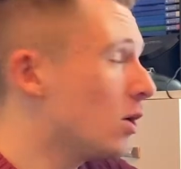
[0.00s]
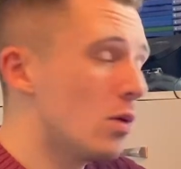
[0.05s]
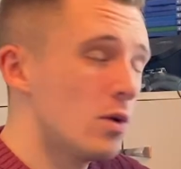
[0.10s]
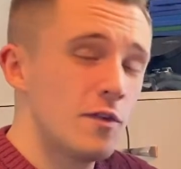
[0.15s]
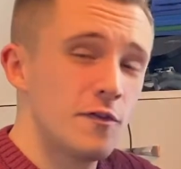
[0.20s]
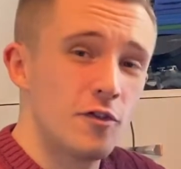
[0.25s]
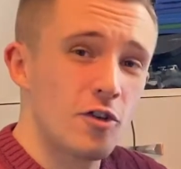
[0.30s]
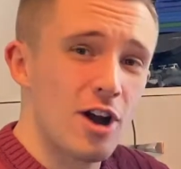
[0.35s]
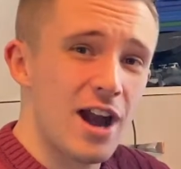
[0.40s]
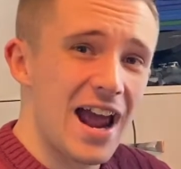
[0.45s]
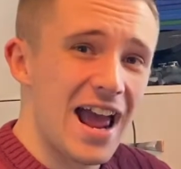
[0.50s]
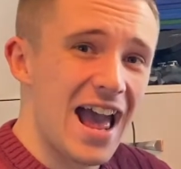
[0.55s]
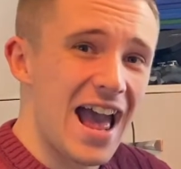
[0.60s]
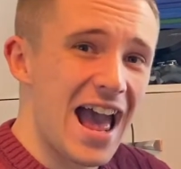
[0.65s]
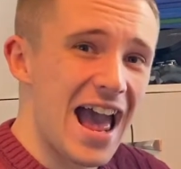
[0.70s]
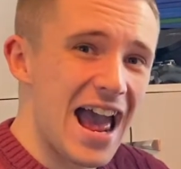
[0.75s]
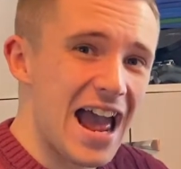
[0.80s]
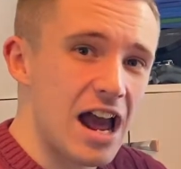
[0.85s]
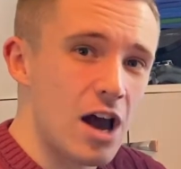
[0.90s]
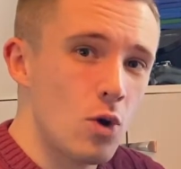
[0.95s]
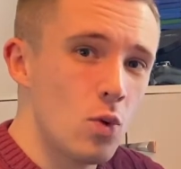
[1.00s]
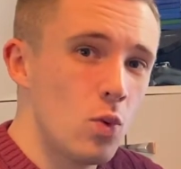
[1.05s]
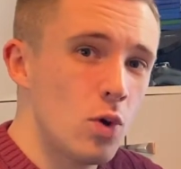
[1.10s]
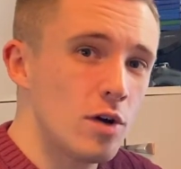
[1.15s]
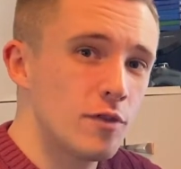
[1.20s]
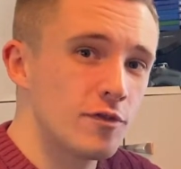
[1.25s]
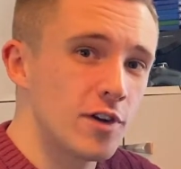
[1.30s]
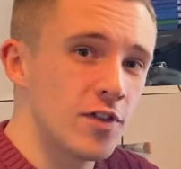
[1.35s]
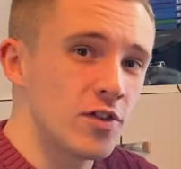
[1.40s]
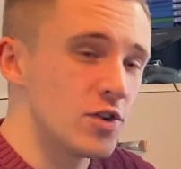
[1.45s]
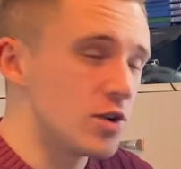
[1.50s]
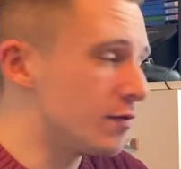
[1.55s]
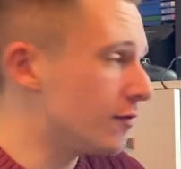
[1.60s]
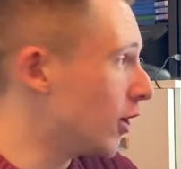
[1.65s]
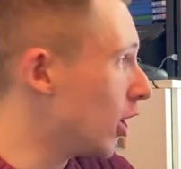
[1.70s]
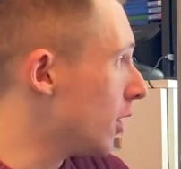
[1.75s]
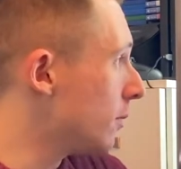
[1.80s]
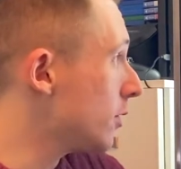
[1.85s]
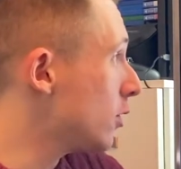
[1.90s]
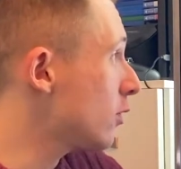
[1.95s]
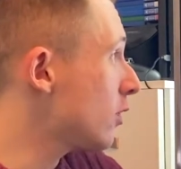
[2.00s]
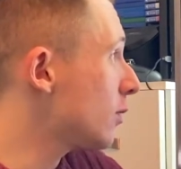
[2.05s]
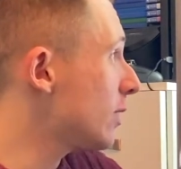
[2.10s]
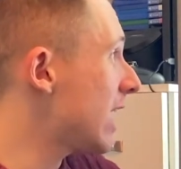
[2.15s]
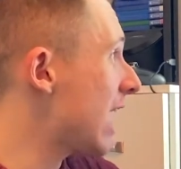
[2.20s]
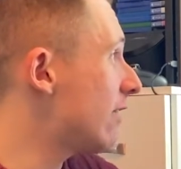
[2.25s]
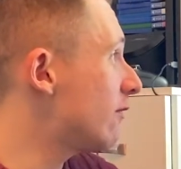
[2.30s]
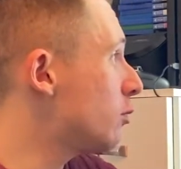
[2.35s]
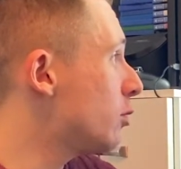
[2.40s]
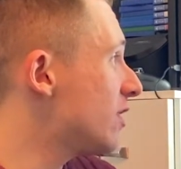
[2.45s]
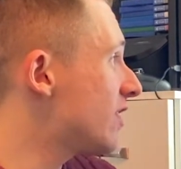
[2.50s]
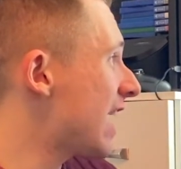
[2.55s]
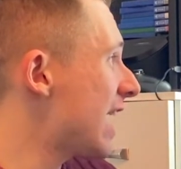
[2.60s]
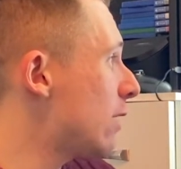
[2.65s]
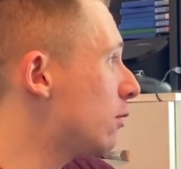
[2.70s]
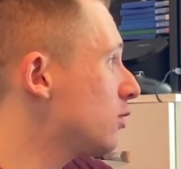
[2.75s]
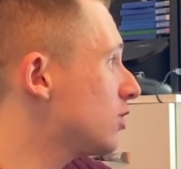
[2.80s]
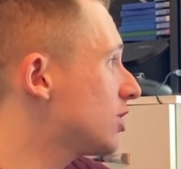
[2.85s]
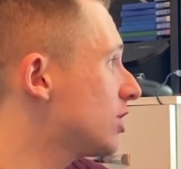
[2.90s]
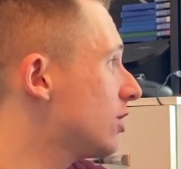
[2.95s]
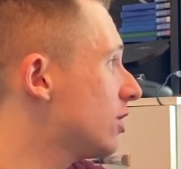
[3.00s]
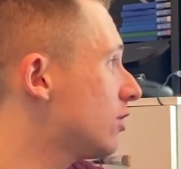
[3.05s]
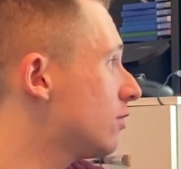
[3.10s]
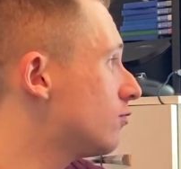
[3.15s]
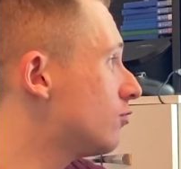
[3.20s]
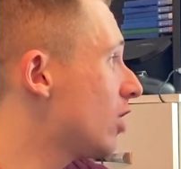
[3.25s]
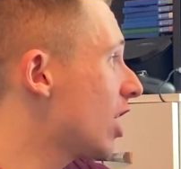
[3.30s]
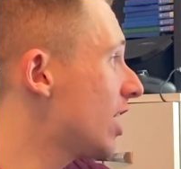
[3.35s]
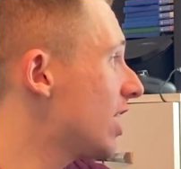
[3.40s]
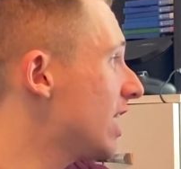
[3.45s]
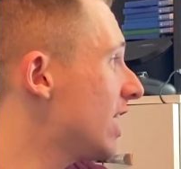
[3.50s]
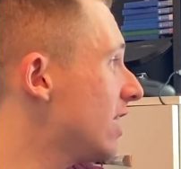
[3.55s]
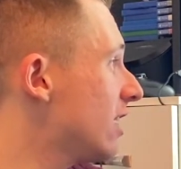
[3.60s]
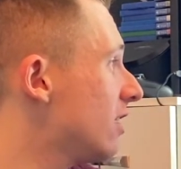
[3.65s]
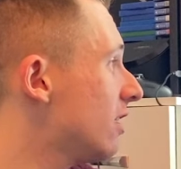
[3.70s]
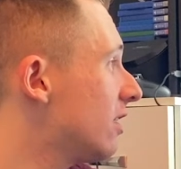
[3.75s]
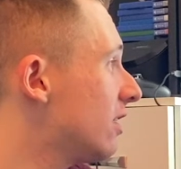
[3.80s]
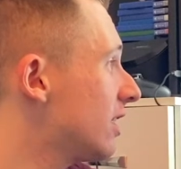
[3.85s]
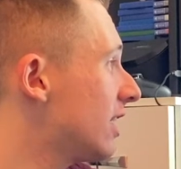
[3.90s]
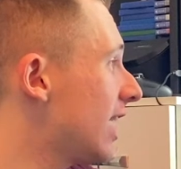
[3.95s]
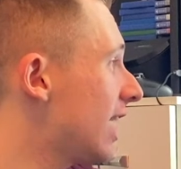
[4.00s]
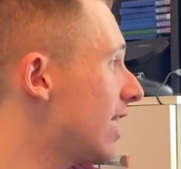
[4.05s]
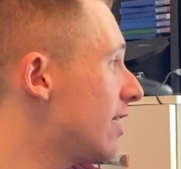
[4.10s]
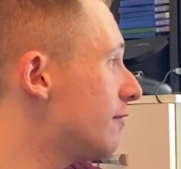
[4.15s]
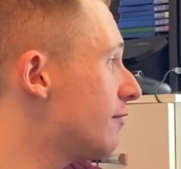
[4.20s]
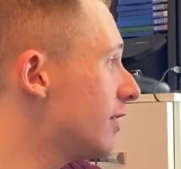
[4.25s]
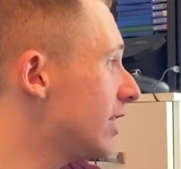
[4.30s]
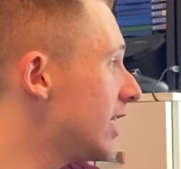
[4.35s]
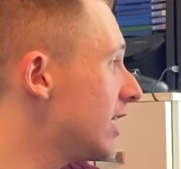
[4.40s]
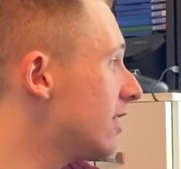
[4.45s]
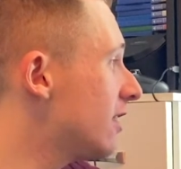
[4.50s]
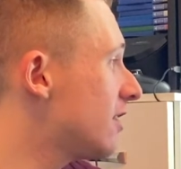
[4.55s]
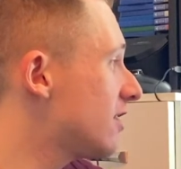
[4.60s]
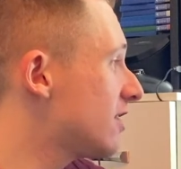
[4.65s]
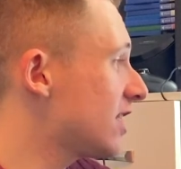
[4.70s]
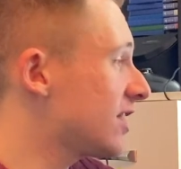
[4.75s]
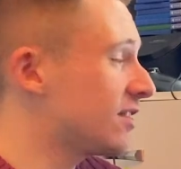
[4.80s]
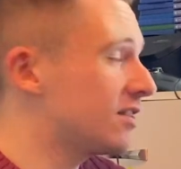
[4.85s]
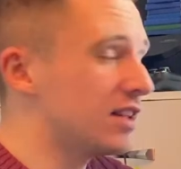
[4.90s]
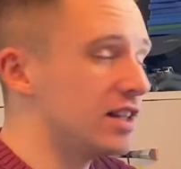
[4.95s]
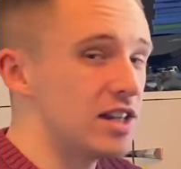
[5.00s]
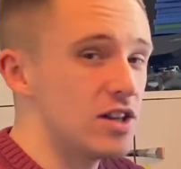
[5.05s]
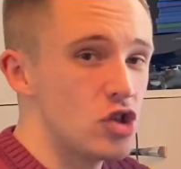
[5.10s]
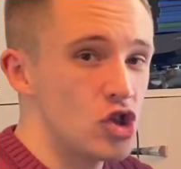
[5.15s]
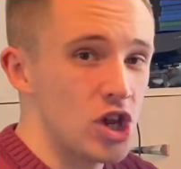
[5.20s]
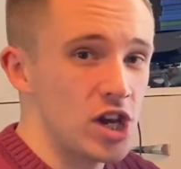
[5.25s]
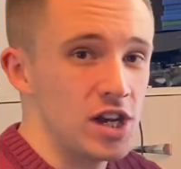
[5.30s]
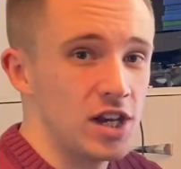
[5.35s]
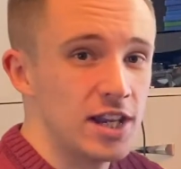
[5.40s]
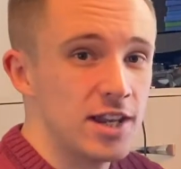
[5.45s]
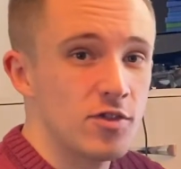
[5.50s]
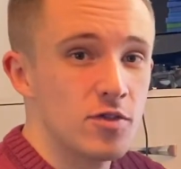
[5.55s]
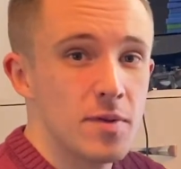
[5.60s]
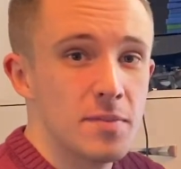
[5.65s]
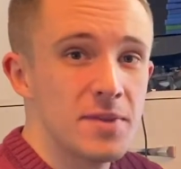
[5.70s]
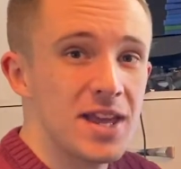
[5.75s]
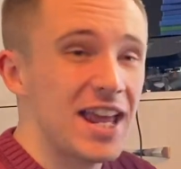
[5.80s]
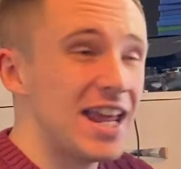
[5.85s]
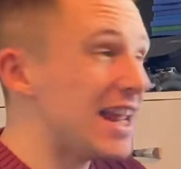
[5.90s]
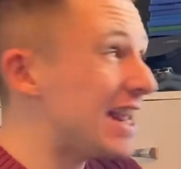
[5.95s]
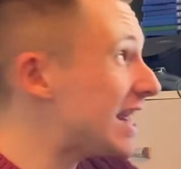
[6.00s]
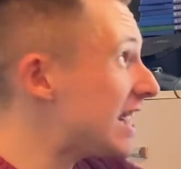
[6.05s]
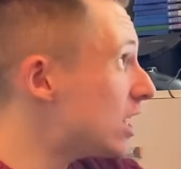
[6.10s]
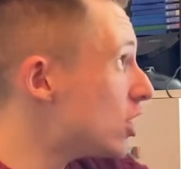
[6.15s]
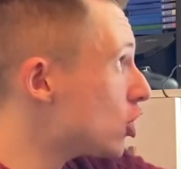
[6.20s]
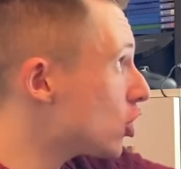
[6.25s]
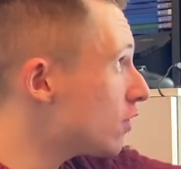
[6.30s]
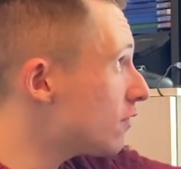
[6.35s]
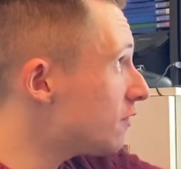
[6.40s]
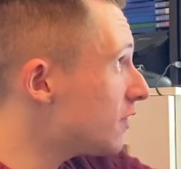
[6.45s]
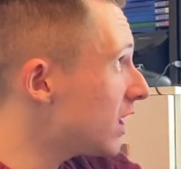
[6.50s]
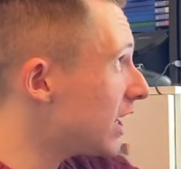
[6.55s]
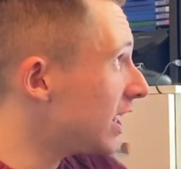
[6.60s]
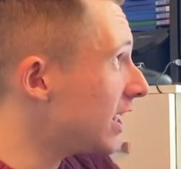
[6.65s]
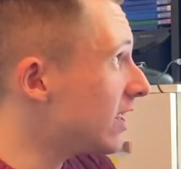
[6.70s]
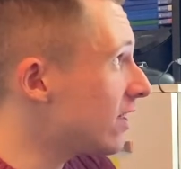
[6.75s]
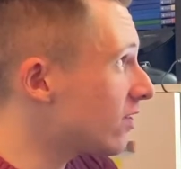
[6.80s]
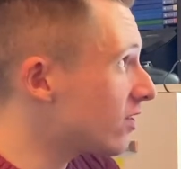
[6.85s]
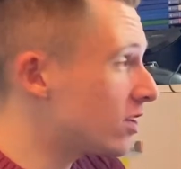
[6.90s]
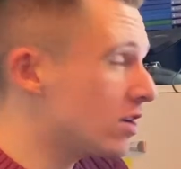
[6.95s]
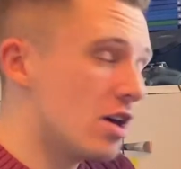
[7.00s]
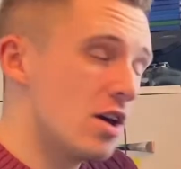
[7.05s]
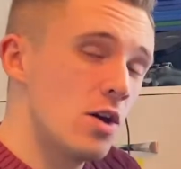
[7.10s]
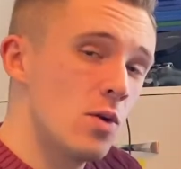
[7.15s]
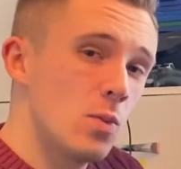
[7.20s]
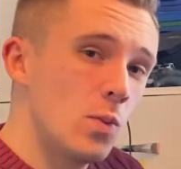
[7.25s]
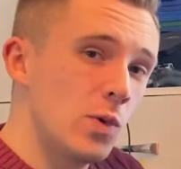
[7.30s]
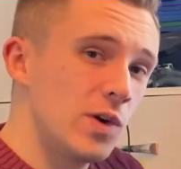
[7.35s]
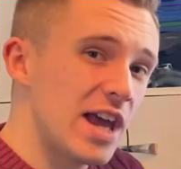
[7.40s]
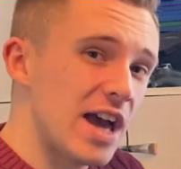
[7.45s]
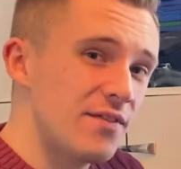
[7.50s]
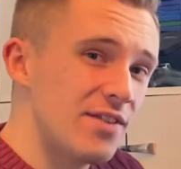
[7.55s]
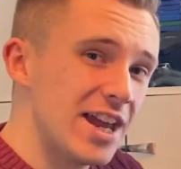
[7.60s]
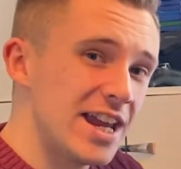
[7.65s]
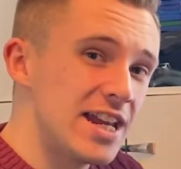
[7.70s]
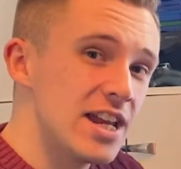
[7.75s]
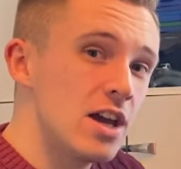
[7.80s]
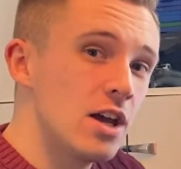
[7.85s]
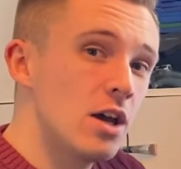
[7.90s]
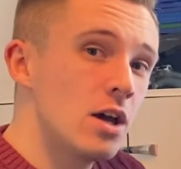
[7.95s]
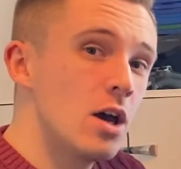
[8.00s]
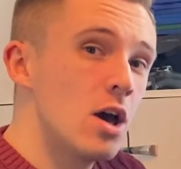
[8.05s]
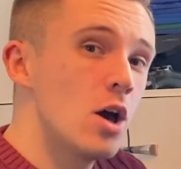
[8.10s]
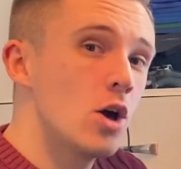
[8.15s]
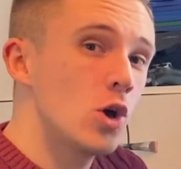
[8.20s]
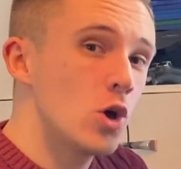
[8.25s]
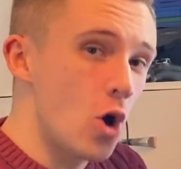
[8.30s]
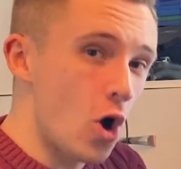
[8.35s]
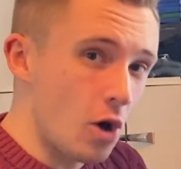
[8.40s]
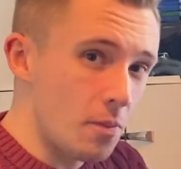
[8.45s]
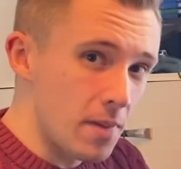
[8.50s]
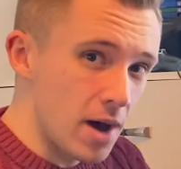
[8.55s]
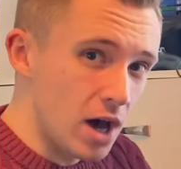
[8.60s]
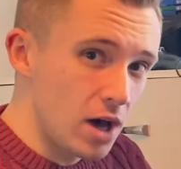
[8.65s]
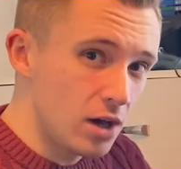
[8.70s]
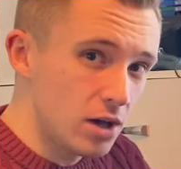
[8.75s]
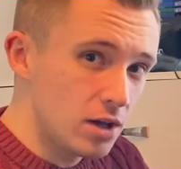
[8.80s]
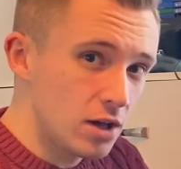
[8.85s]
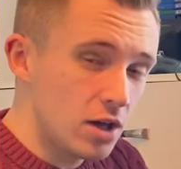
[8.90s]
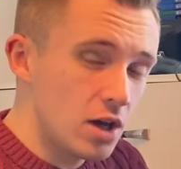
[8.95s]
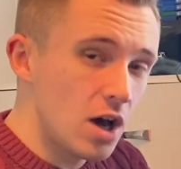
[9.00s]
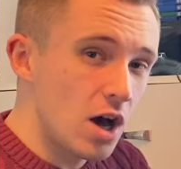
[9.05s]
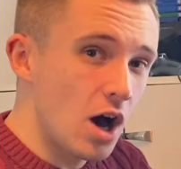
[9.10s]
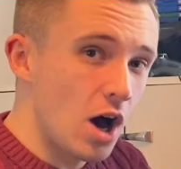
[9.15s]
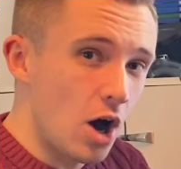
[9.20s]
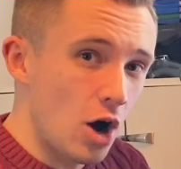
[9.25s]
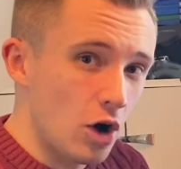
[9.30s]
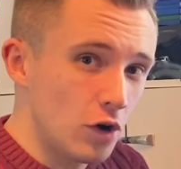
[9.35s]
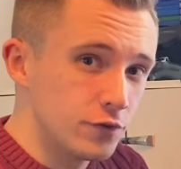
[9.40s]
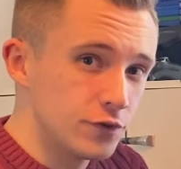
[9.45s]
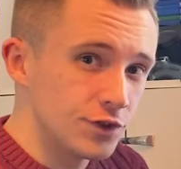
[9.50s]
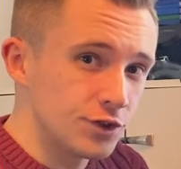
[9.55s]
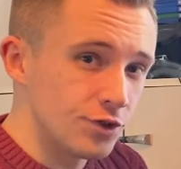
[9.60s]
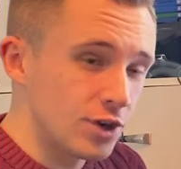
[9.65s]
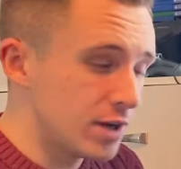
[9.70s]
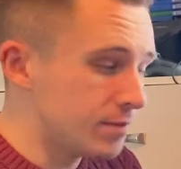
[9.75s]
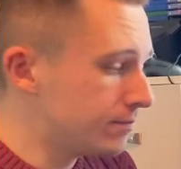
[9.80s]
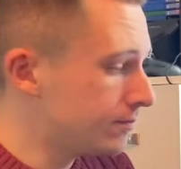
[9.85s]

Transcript: For our how fronted adverbials, we have without, running, carefully, suddenly, gently. Remember, each of these would have a comma after it.